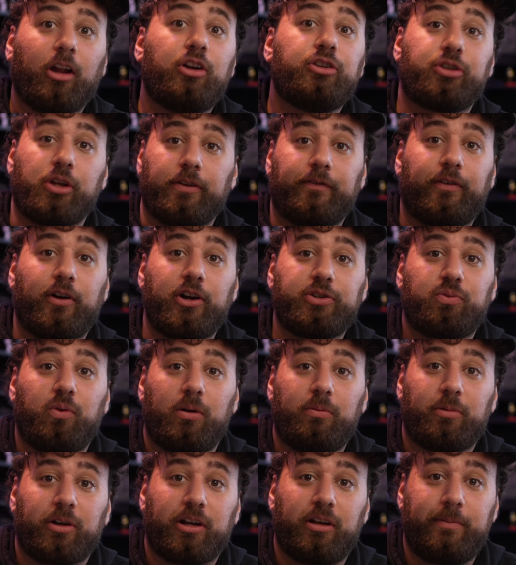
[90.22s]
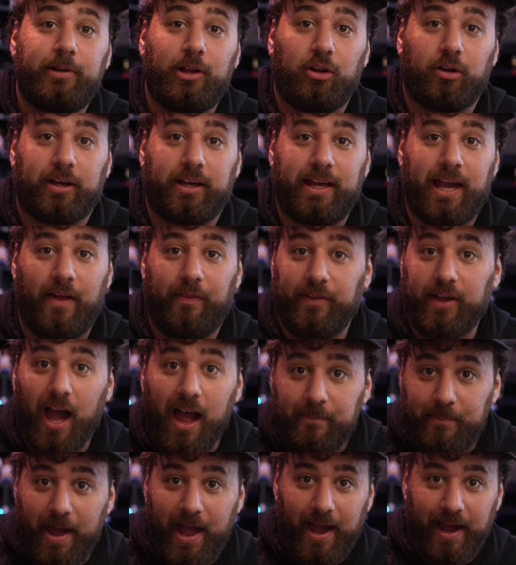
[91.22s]
So the first one we're going to be looking at, the
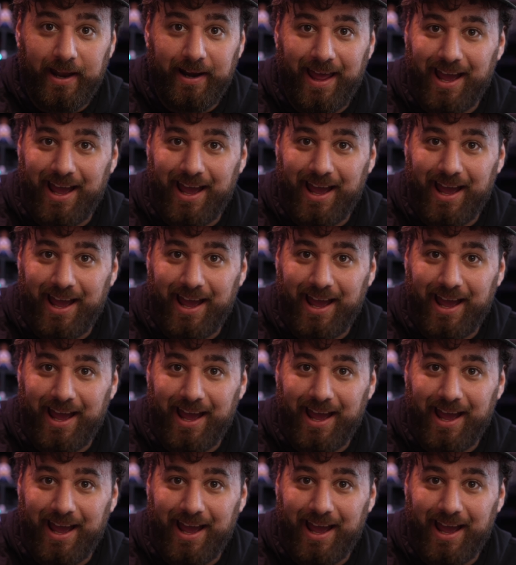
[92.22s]
iPad